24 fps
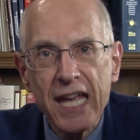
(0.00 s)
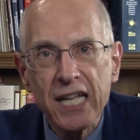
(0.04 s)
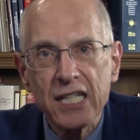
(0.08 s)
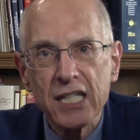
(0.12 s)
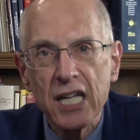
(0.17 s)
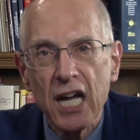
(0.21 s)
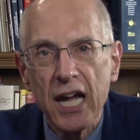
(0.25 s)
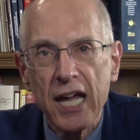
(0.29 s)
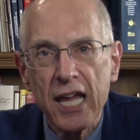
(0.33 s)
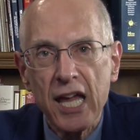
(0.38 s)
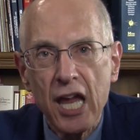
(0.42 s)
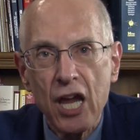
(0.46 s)

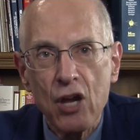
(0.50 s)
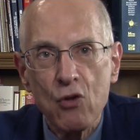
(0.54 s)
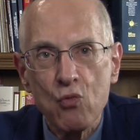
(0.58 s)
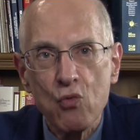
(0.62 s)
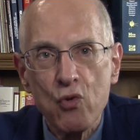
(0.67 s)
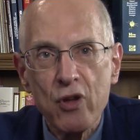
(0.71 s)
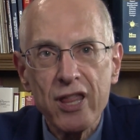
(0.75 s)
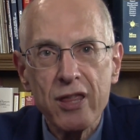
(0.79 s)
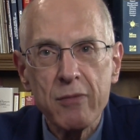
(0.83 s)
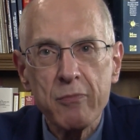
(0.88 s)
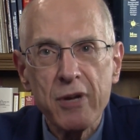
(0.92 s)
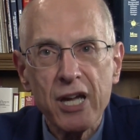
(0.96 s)

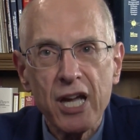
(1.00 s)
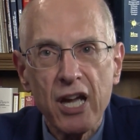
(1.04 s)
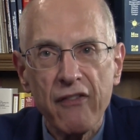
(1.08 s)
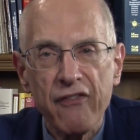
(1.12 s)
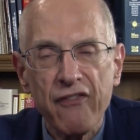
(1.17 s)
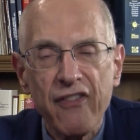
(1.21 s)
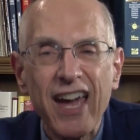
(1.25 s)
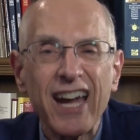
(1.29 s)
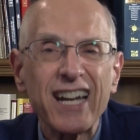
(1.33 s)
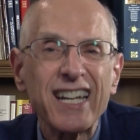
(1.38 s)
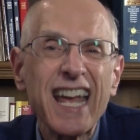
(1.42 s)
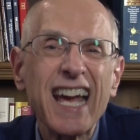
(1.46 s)
anti-arrhythmic
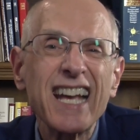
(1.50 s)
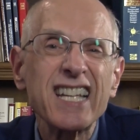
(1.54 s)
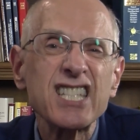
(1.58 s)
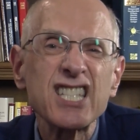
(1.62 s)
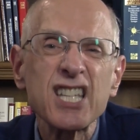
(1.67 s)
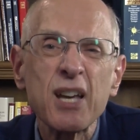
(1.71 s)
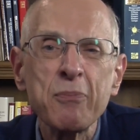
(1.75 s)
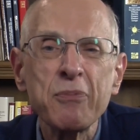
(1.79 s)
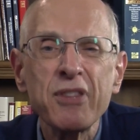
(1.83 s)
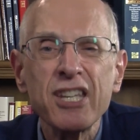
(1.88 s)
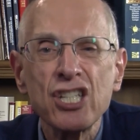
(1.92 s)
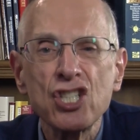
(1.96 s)
effect has
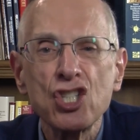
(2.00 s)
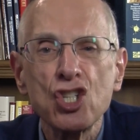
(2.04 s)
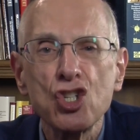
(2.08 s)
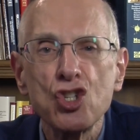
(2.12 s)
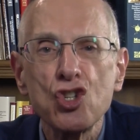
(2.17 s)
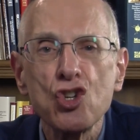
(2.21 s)
something to